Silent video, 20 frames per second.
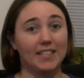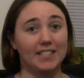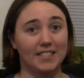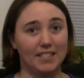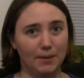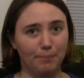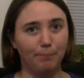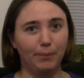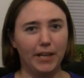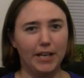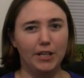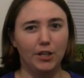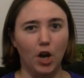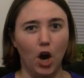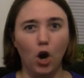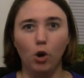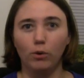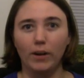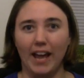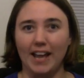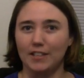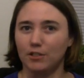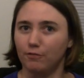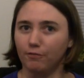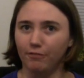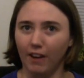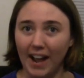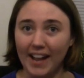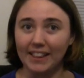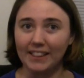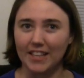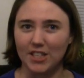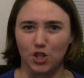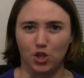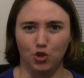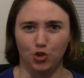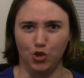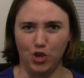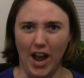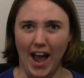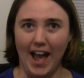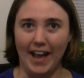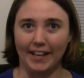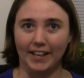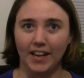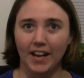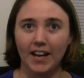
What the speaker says: simply known as Violence Jack.